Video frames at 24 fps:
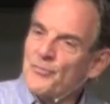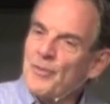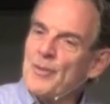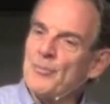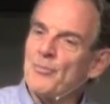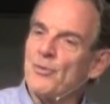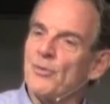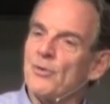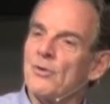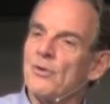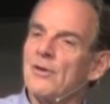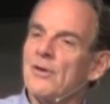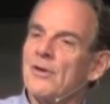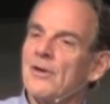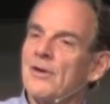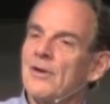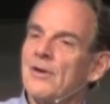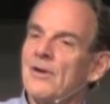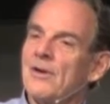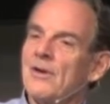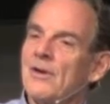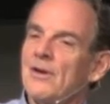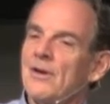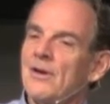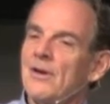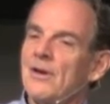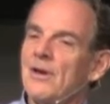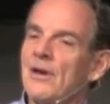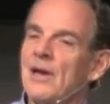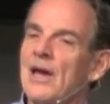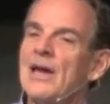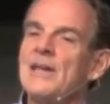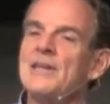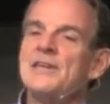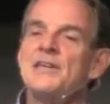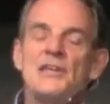people,
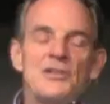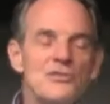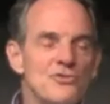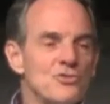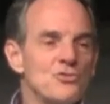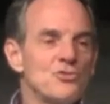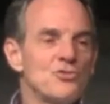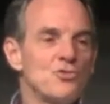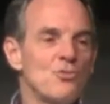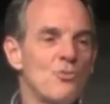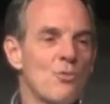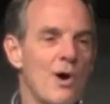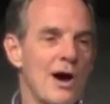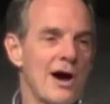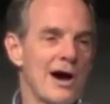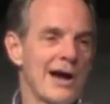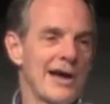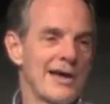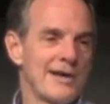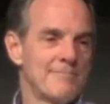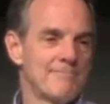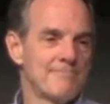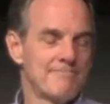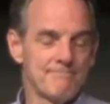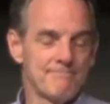and neither do I.